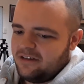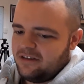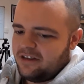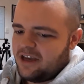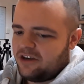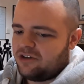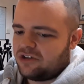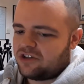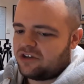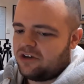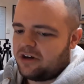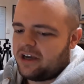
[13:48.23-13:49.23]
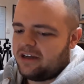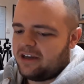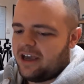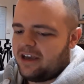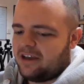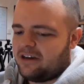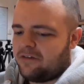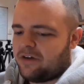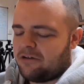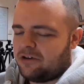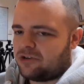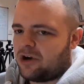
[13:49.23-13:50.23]
then you're just not kind of getting enough out
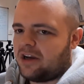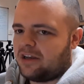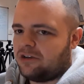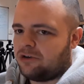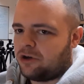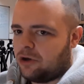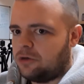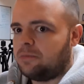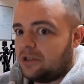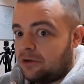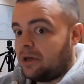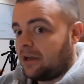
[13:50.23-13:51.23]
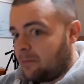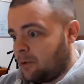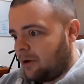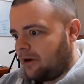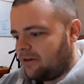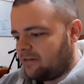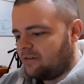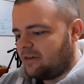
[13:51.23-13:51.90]
of your training. You could be doing more.